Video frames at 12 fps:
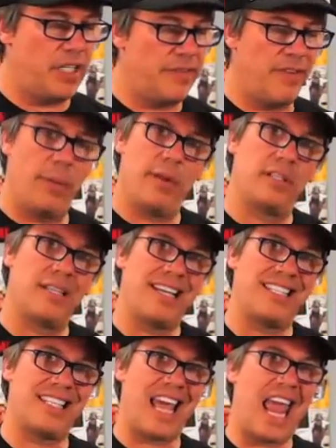It is available in
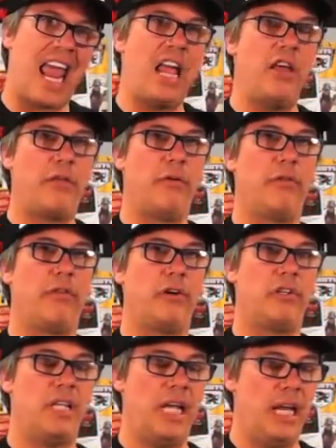sizes 8 through
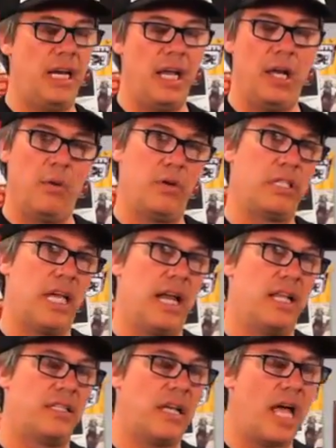13. Once
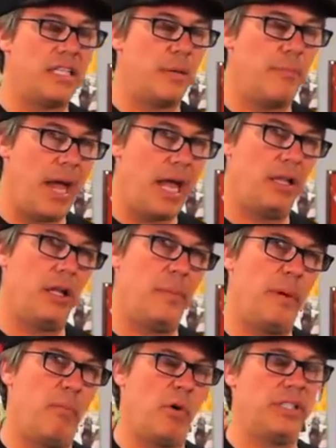again, on sizing, pay a
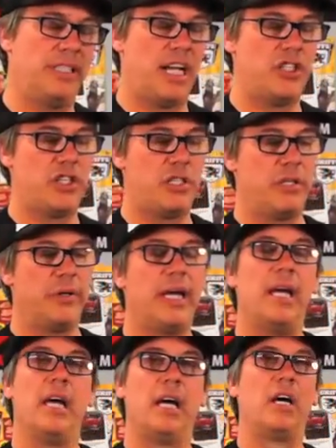little bit more attention to
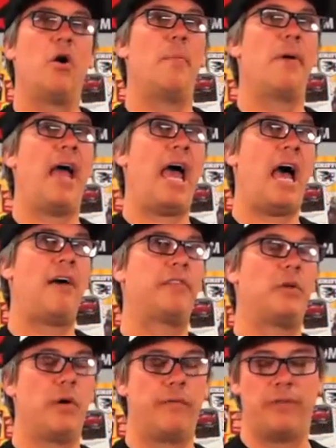it. Go up a half
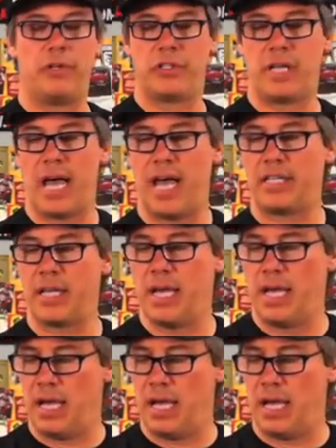to one full size.